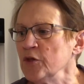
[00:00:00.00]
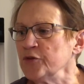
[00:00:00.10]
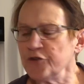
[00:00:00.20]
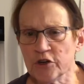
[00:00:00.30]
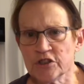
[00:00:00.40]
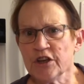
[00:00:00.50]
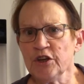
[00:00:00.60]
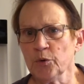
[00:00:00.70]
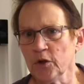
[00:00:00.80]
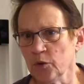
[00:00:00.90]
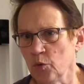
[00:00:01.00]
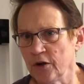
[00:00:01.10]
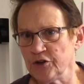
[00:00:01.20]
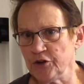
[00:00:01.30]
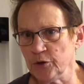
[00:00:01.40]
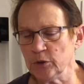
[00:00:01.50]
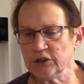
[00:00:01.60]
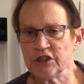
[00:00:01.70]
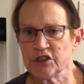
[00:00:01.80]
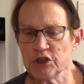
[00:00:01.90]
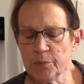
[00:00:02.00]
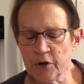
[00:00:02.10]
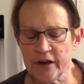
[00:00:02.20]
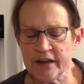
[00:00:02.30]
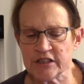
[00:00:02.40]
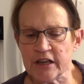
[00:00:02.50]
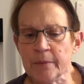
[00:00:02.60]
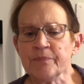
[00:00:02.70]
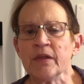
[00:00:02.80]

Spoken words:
The first thing you really want to do, which is super easy,